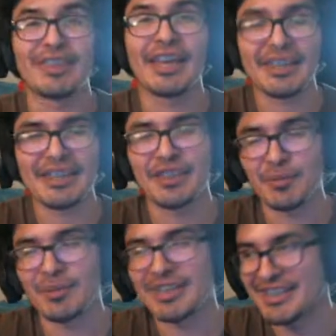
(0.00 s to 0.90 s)
the third
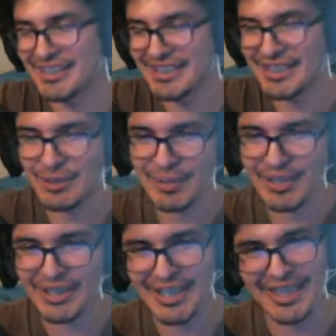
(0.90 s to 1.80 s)
one is the secret one.
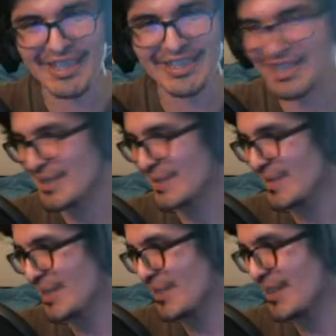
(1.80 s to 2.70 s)
And that's actually
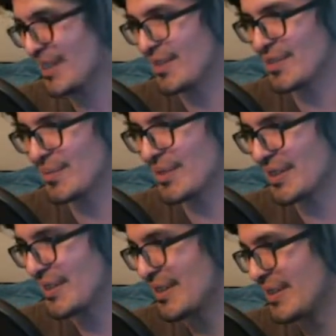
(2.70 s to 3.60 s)
really, really loud, so I'm gonna
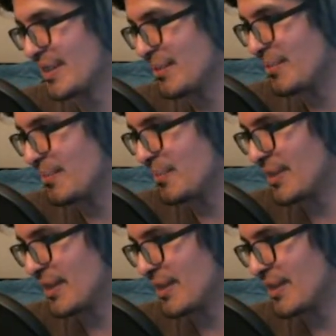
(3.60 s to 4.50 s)
put
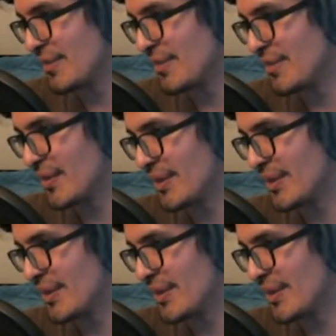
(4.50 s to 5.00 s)
that down real quick.